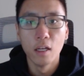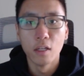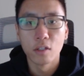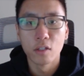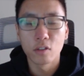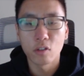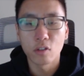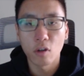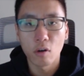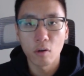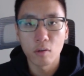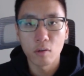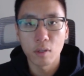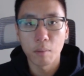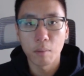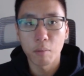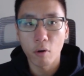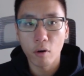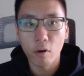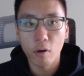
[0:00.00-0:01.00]
So the
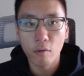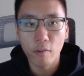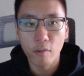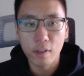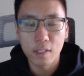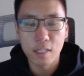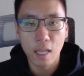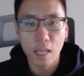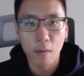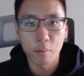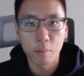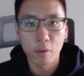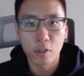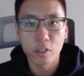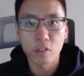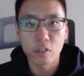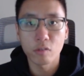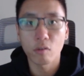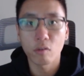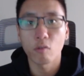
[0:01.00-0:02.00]
Board of
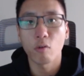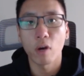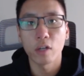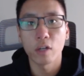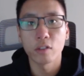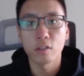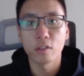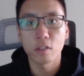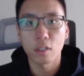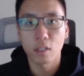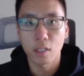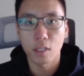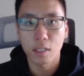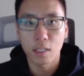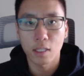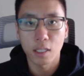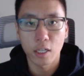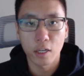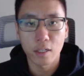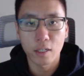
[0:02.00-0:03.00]
Examiners require you to
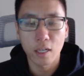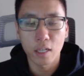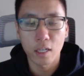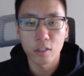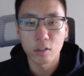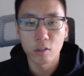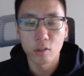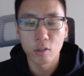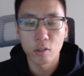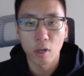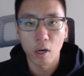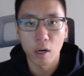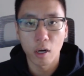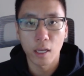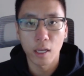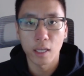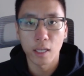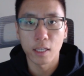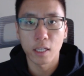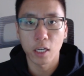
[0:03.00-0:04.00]
declare that you are
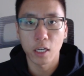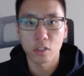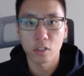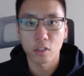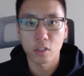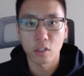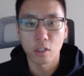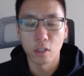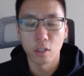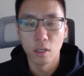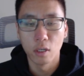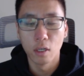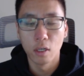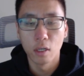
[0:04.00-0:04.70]
a character,